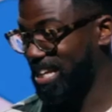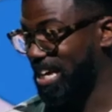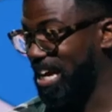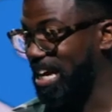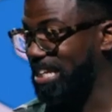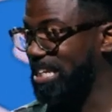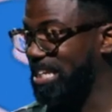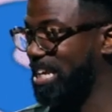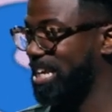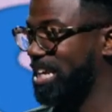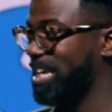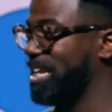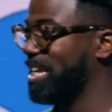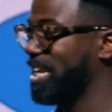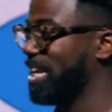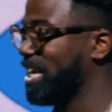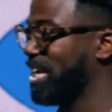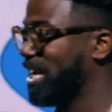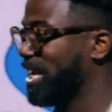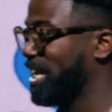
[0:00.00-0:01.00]
I need,
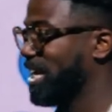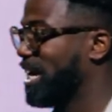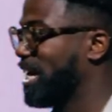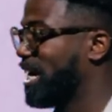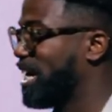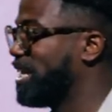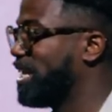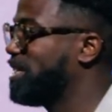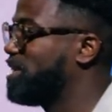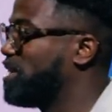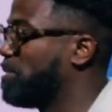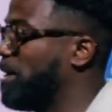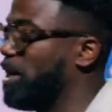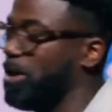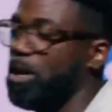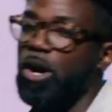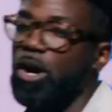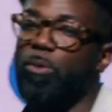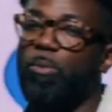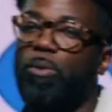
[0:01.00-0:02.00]
I need some healing.
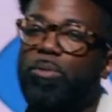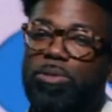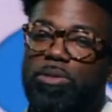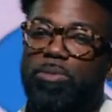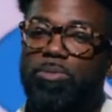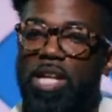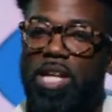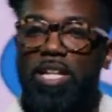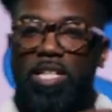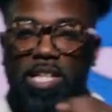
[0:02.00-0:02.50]
Oh, we'll, we'll take a